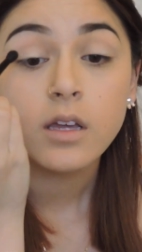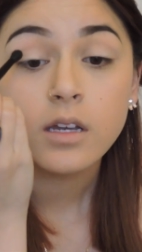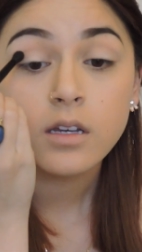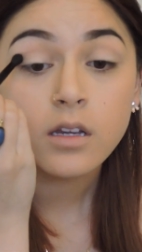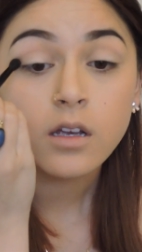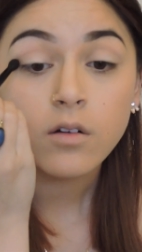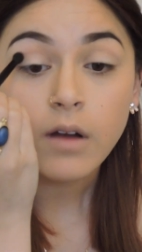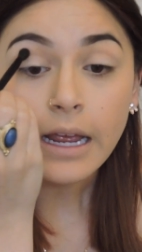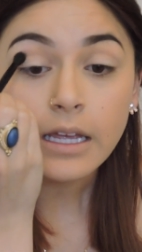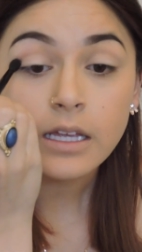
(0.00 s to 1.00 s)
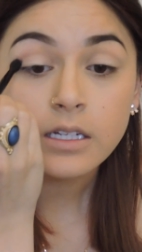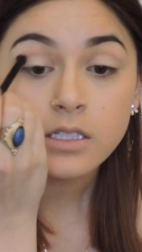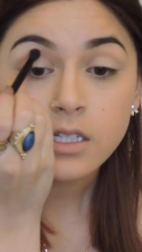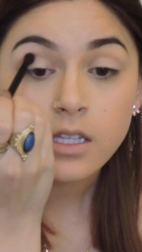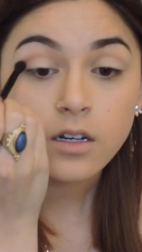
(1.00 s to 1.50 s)
and go right
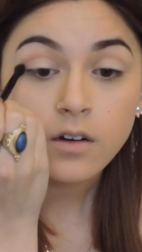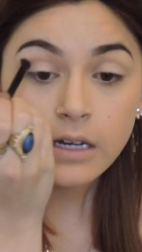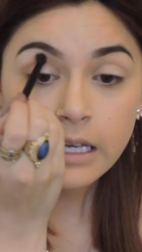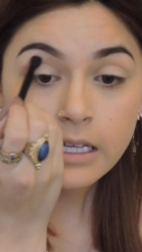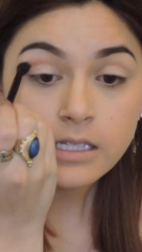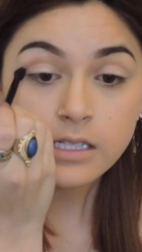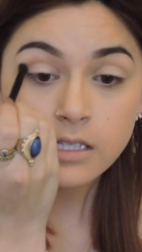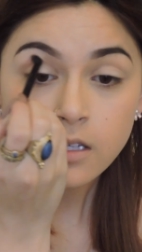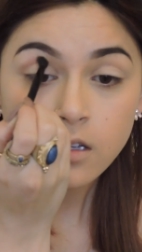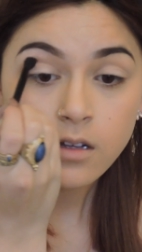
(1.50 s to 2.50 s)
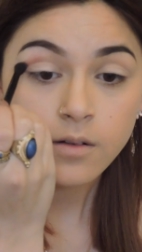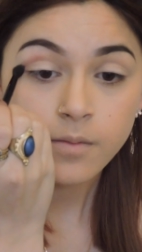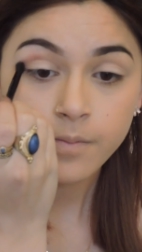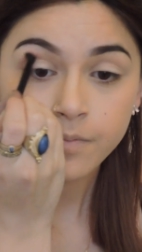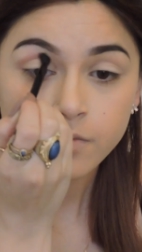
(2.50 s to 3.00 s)
into the crease,
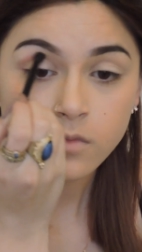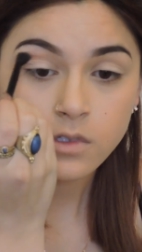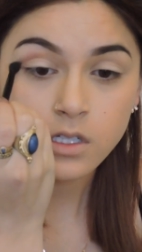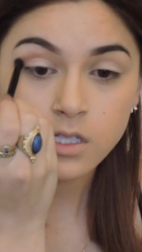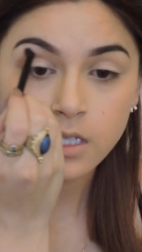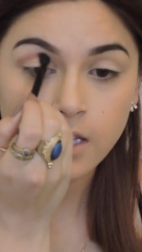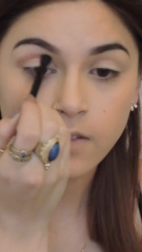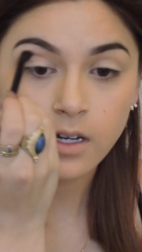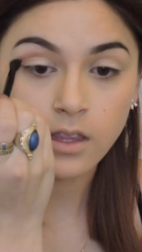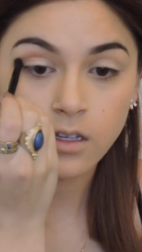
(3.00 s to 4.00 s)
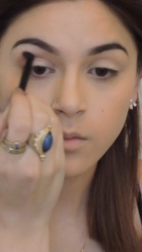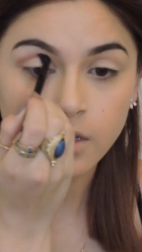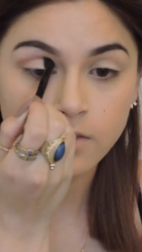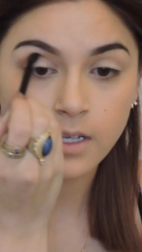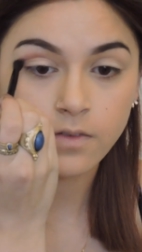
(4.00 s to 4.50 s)
just to give it a little
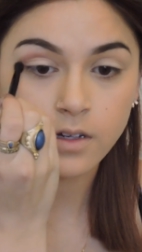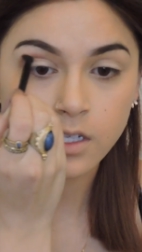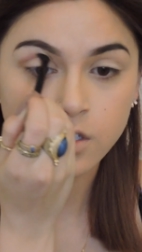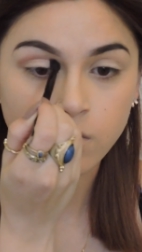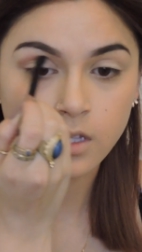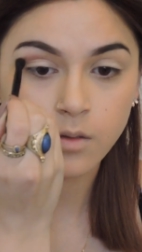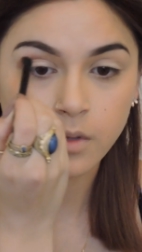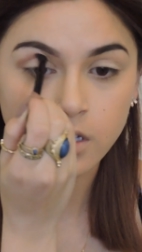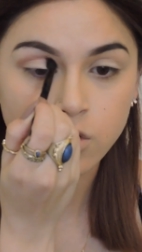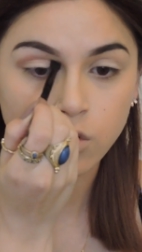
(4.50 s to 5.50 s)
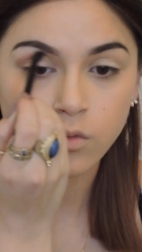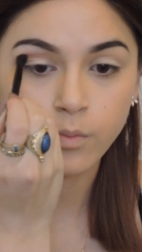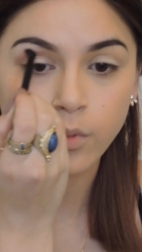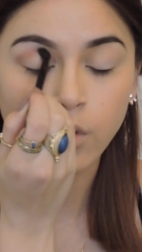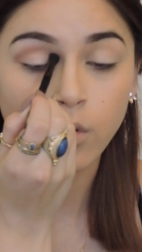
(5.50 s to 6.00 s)
bit of definition without being too
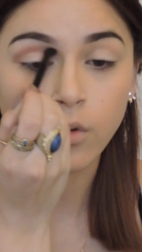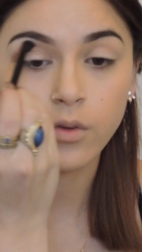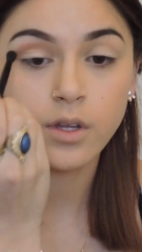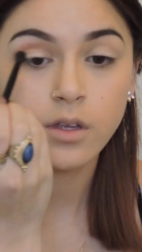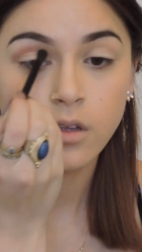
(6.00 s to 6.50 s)
bold.